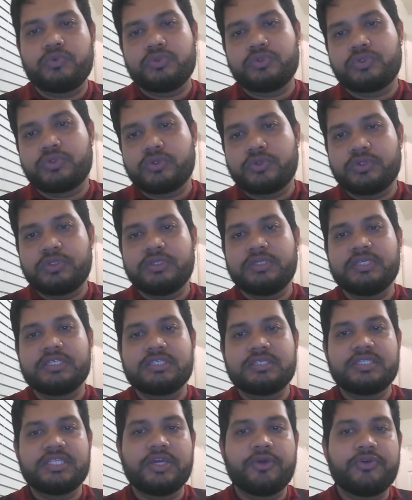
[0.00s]
through this
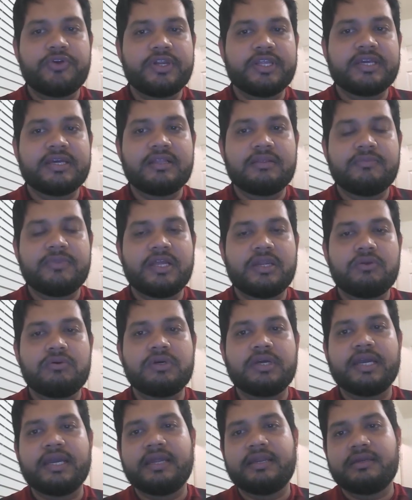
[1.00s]
theoretical
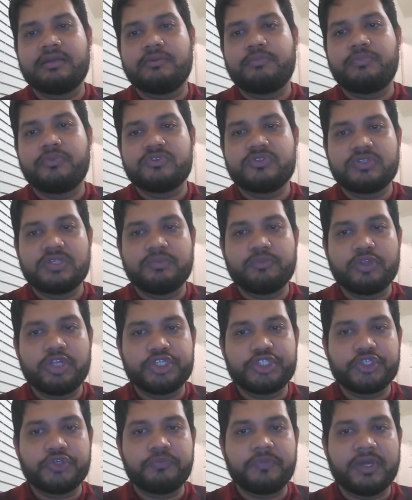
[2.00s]
value and
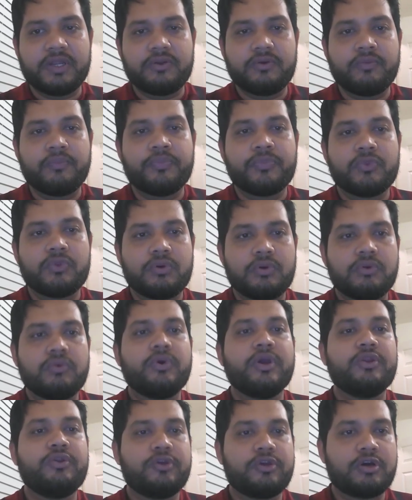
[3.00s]
simulation value.
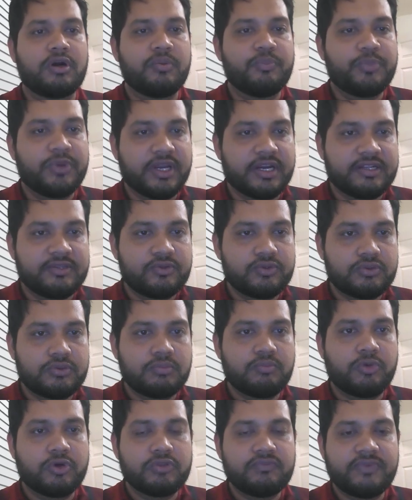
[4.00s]
When we compare
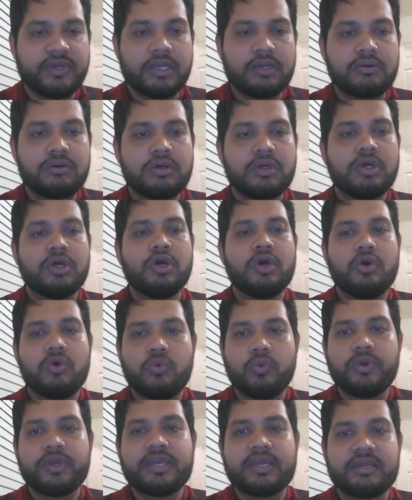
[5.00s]
both value,
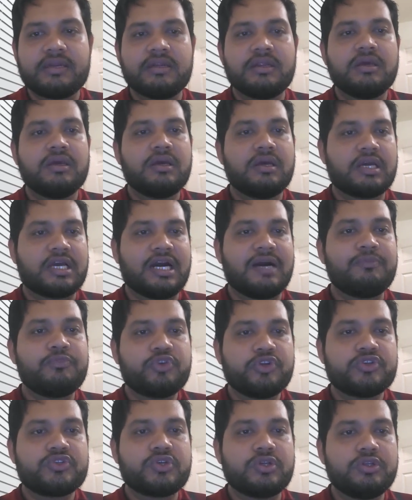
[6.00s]
we can come
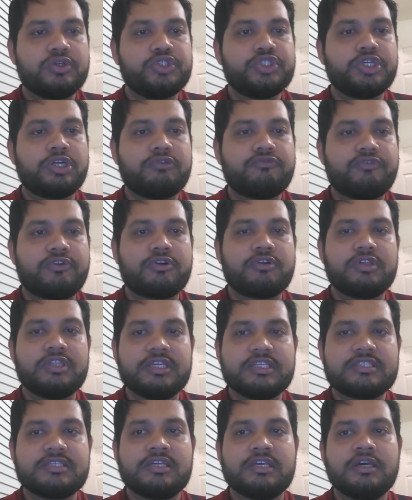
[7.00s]
to a solution for
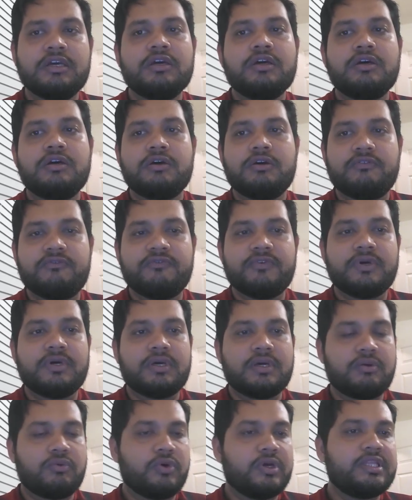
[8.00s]
this
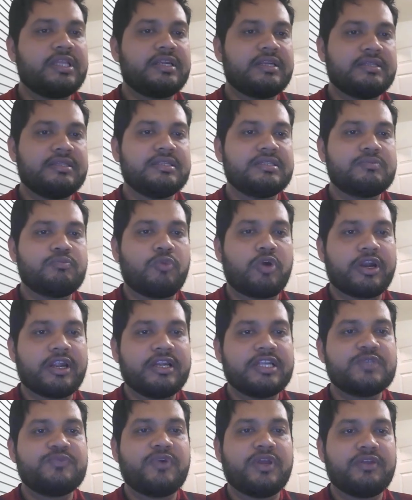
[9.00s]
whether this
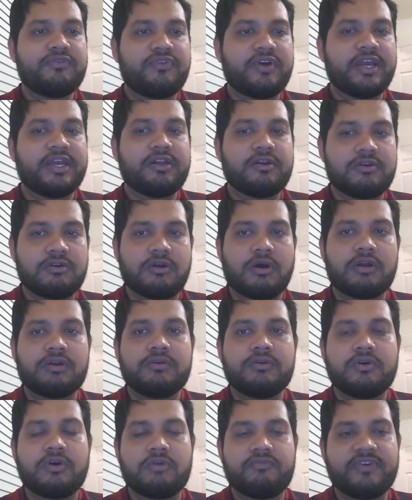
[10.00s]
model is verified or
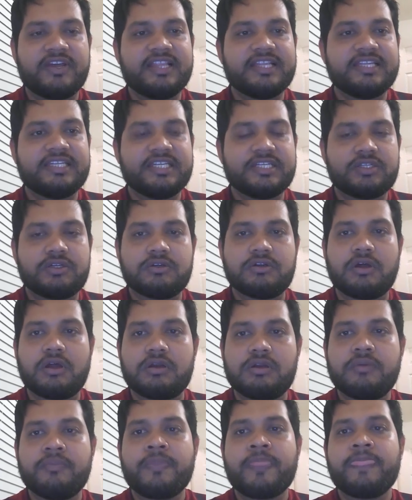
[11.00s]
not, validated or
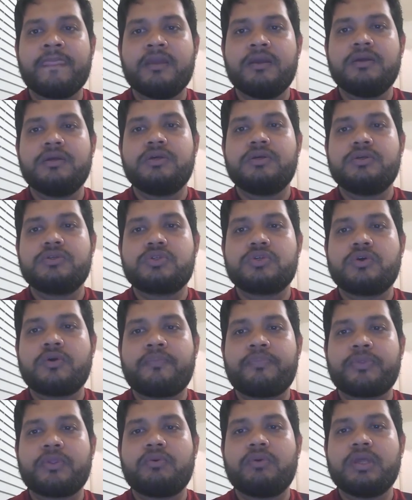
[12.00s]
not.
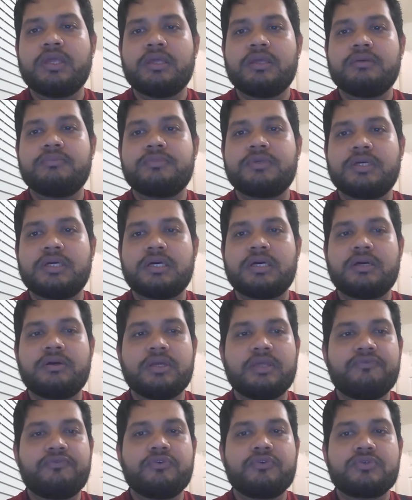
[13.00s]
So we
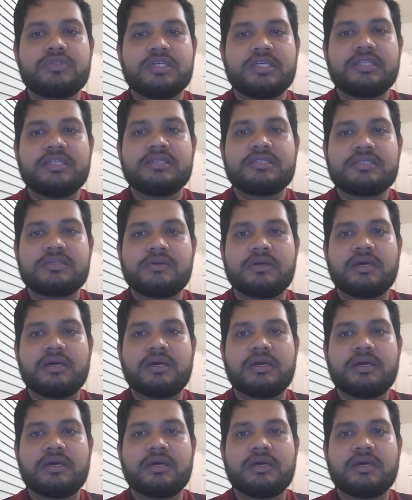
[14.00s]
if you see this